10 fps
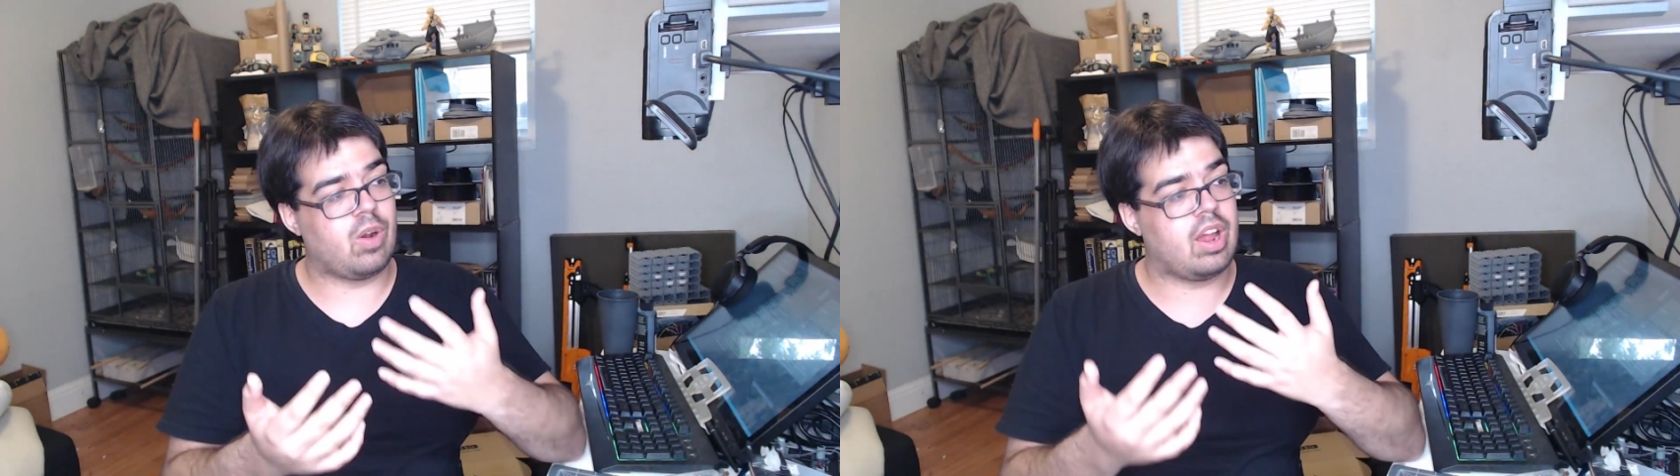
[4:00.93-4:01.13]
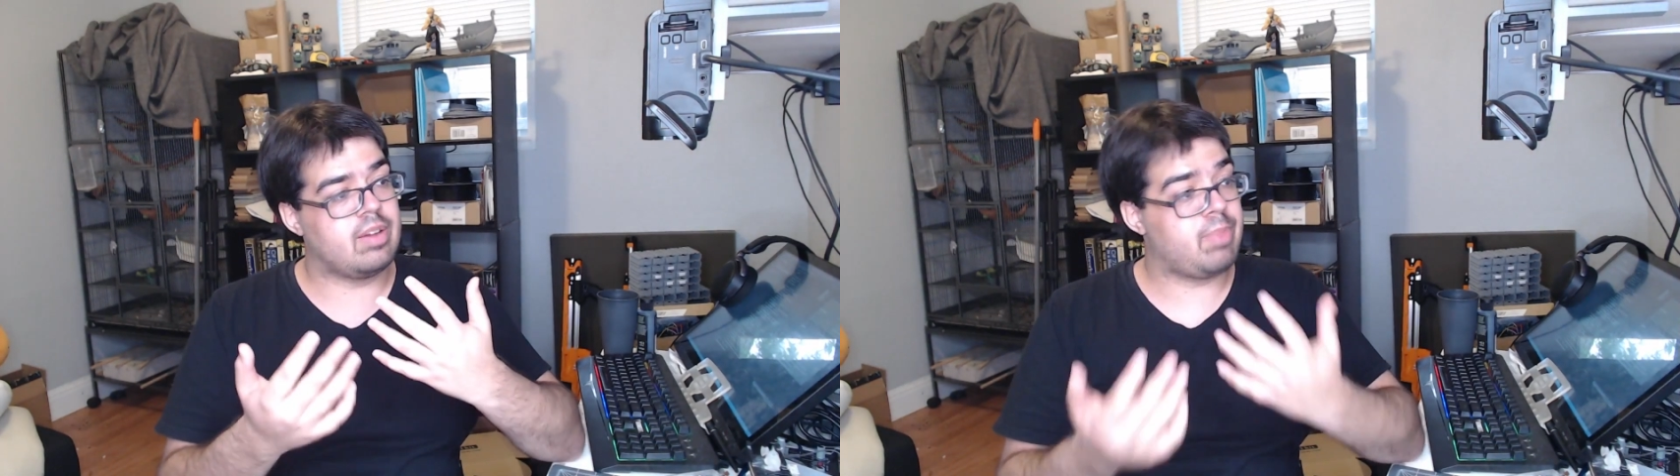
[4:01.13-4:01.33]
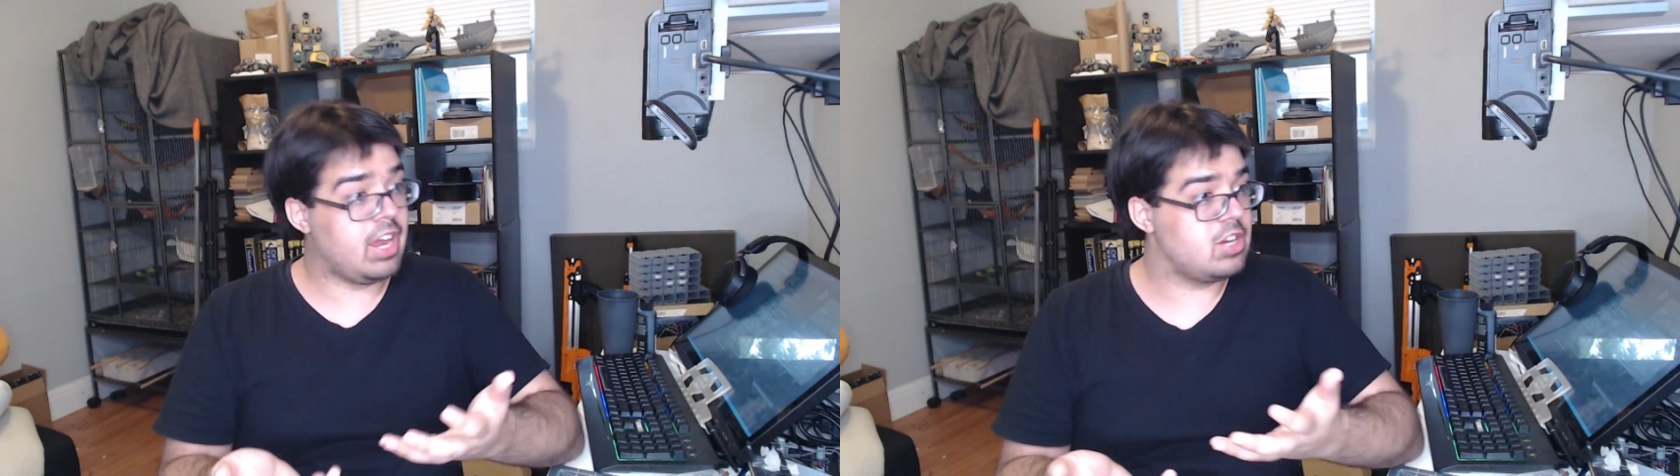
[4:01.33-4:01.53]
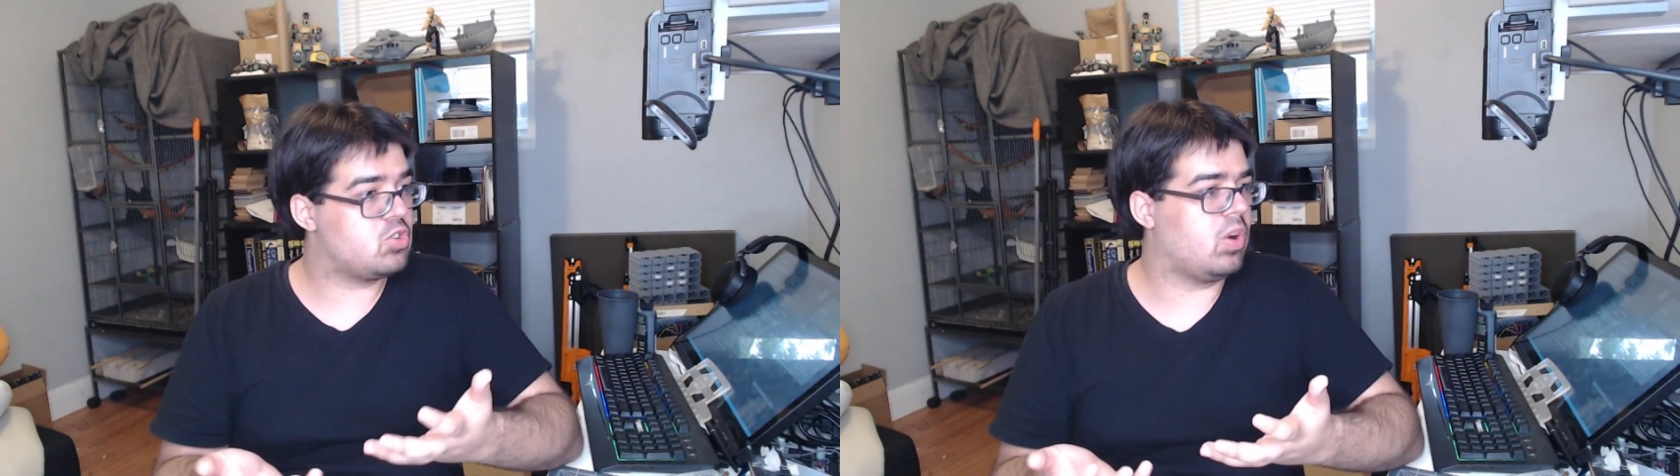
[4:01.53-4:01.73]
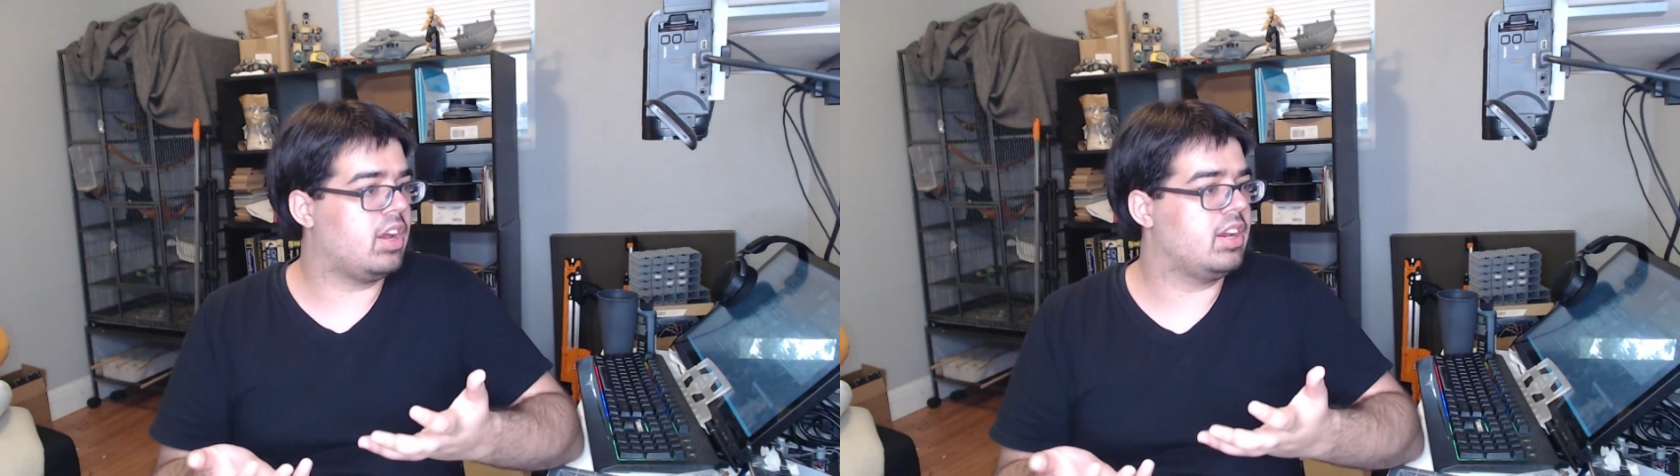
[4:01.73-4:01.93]
on
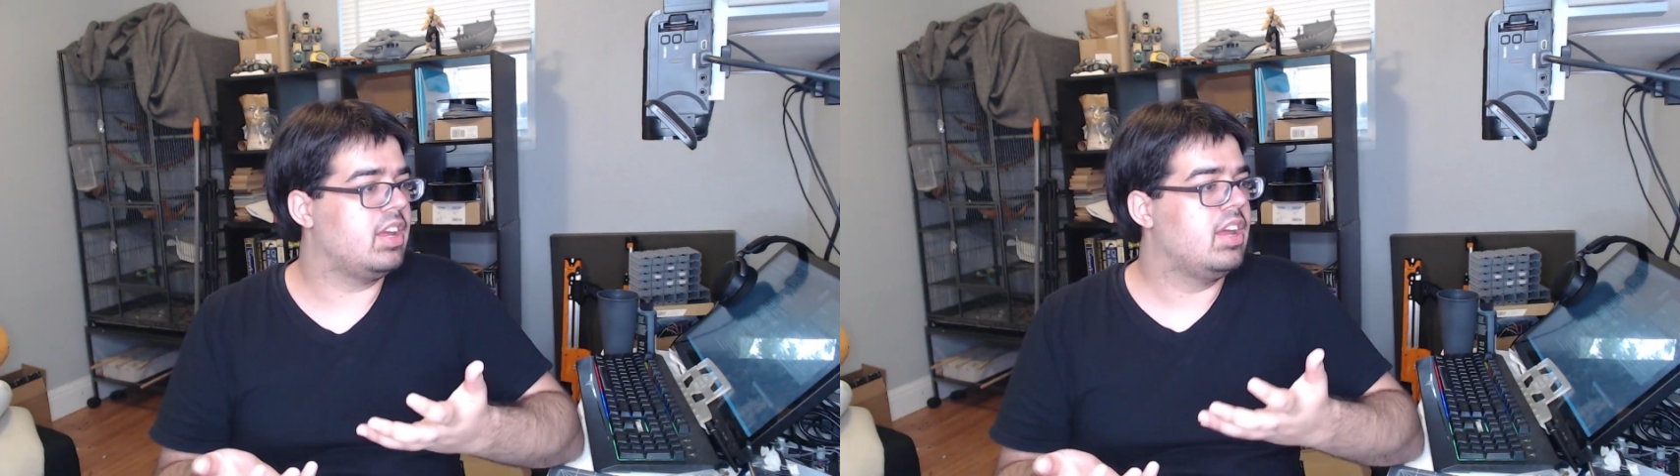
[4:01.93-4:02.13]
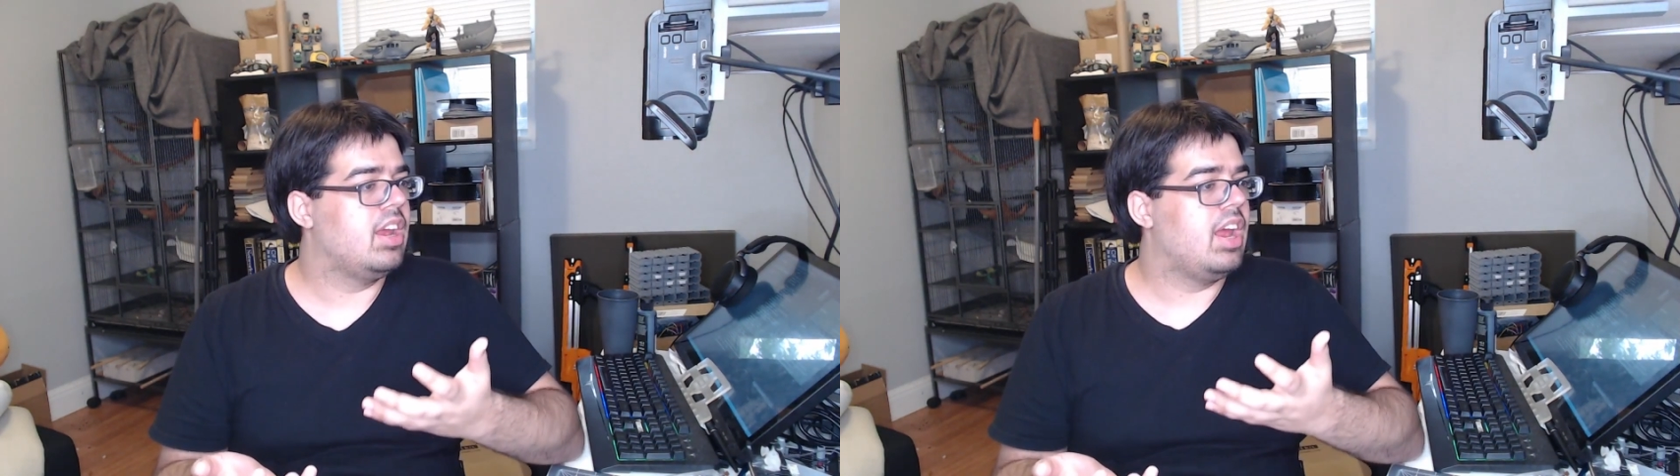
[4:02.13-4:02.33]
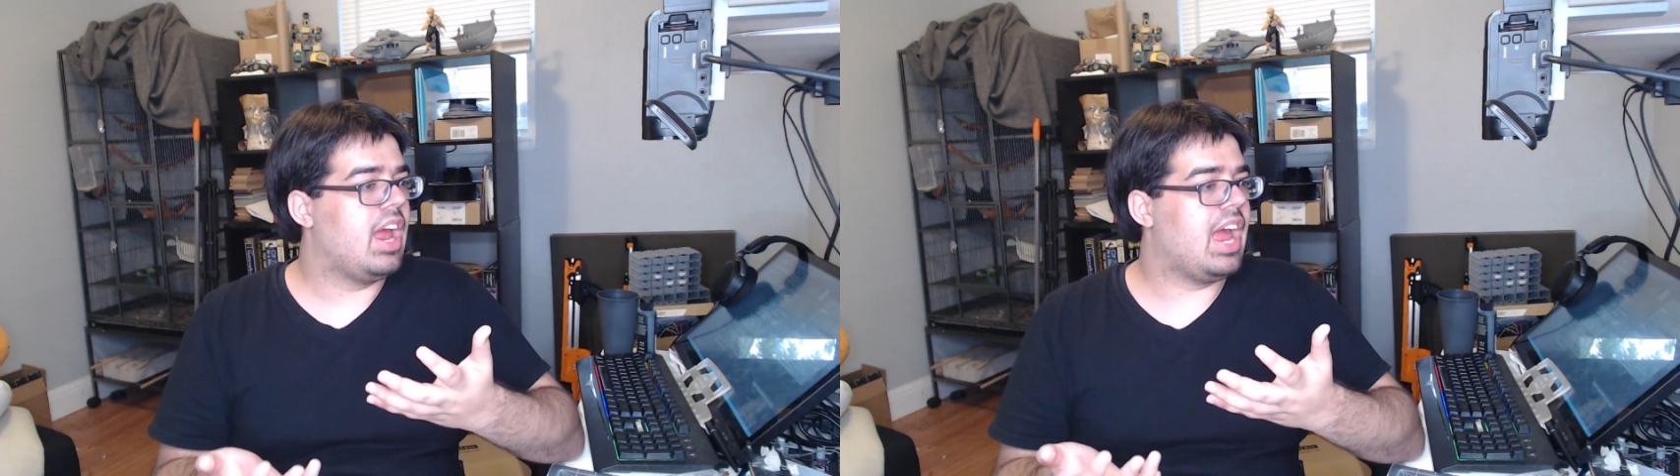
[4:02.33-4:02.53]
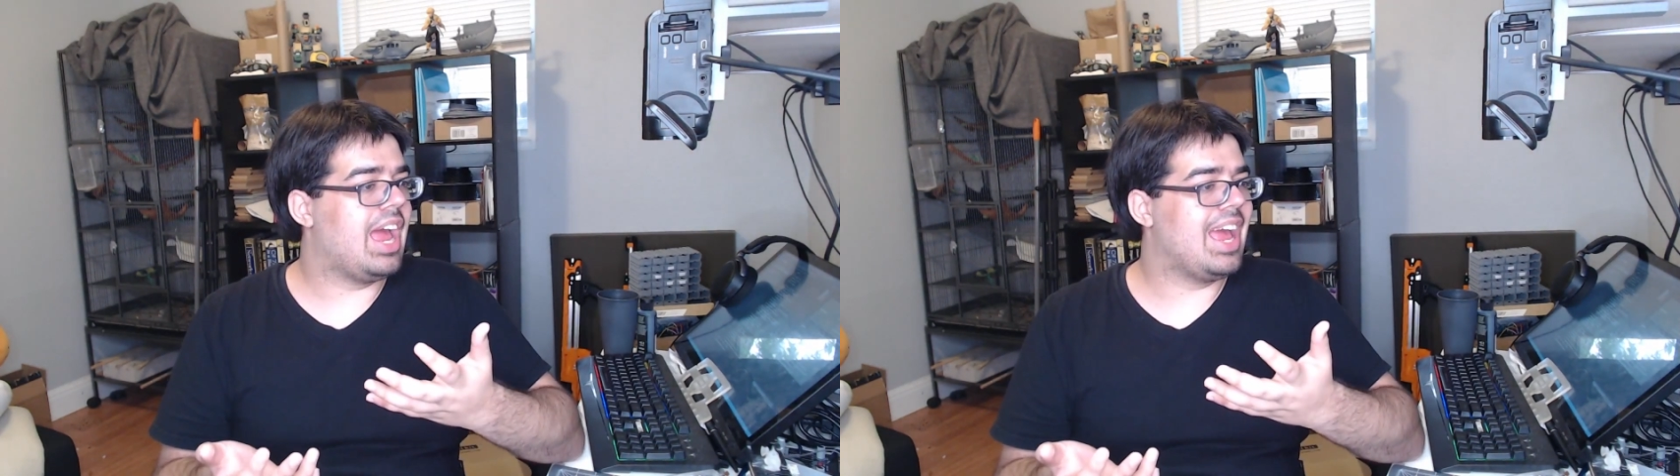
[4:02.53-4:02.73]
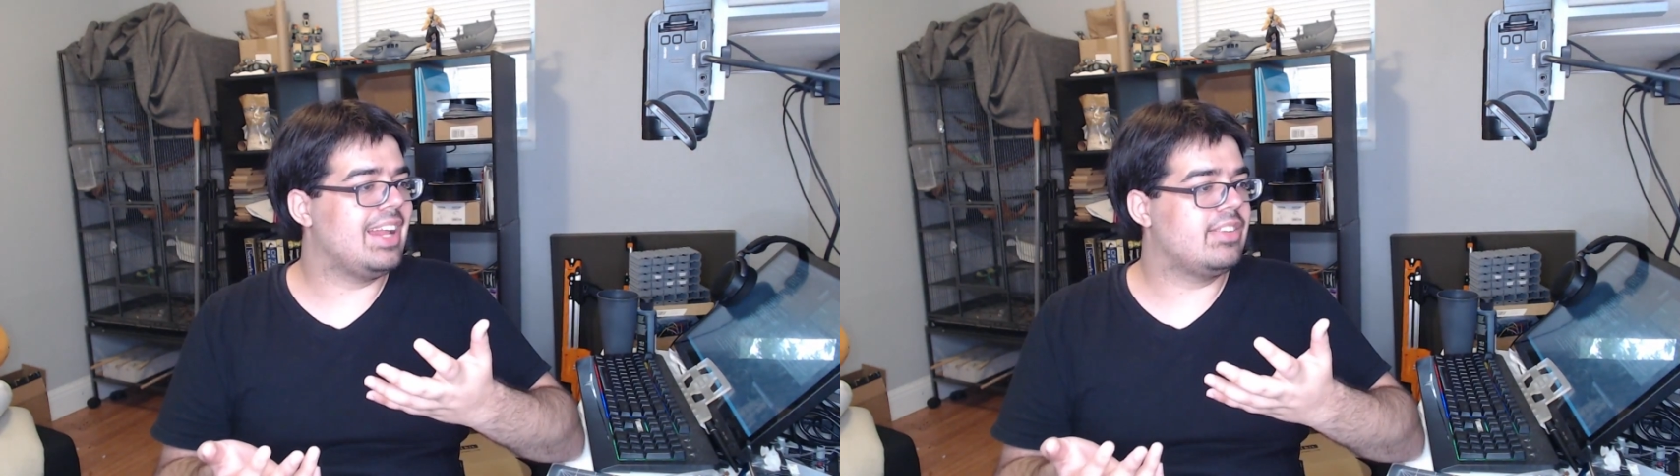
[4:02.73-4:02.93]
Patreon and